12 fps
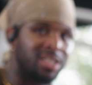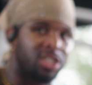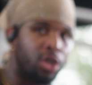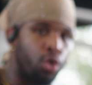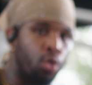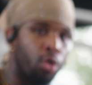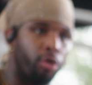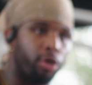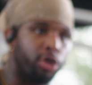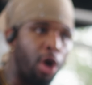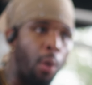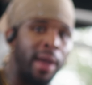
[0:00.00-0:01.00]
to
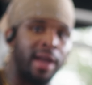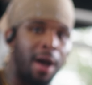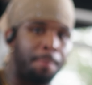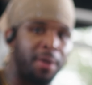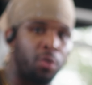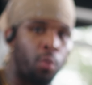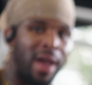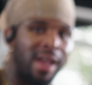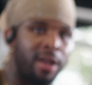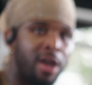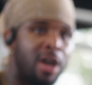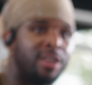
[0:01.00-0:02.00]
going up in weight.
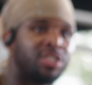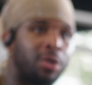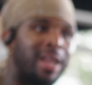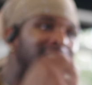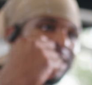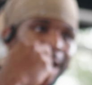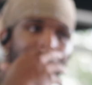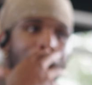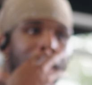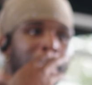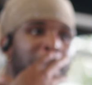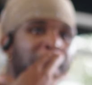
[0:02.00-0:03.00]
So let's say